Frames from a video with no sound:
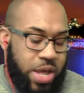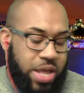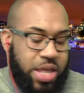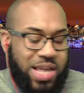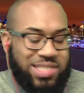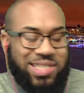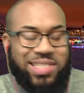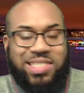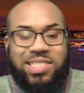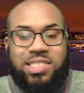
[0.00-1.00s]
Hey guys,
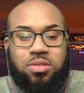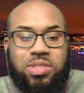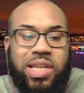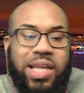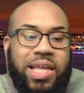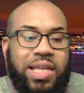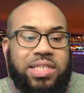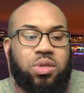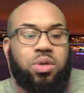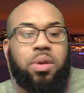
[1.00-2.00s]
listen. So today
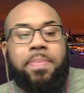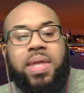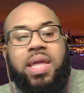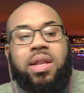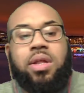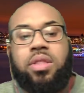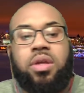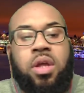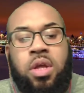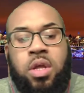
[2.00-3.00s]
is going to be
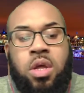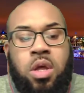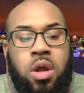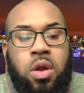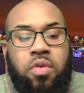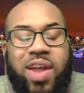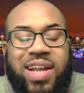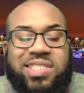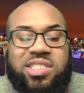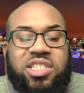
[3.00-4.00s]
another
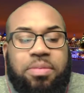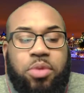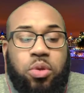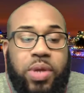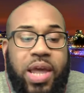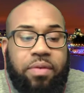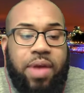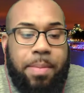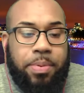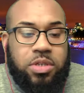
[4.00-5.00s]
reaction to some UK
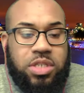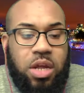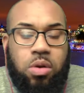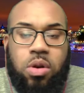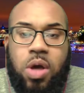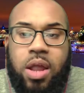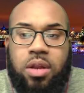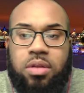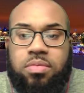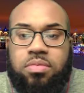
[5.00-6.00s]
rappers. I don't know how
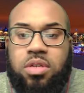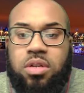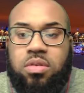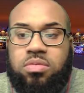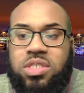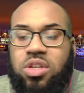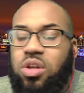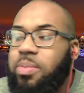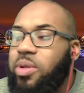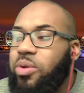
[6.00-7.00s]
to, you know, just
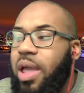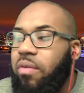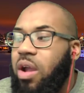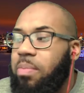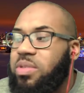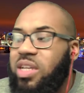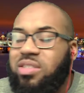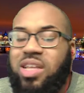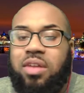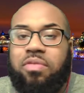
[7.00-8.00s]
call them UK rappers
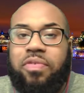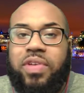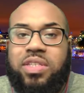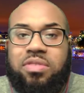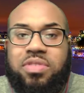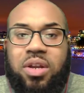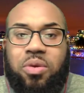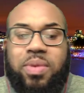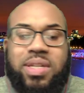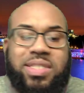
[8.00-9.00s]
sounds kind of offensive. So I
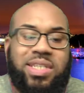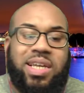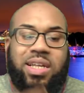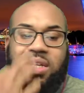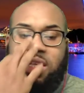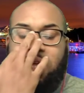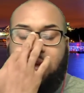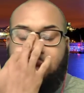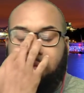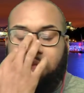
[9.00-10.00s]
don't mean to say it
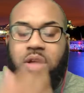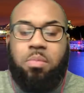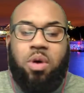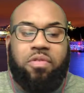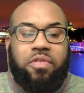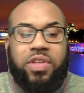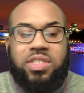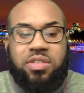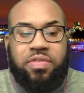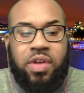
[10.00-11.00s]
and come off
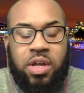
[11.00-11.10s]
offensive.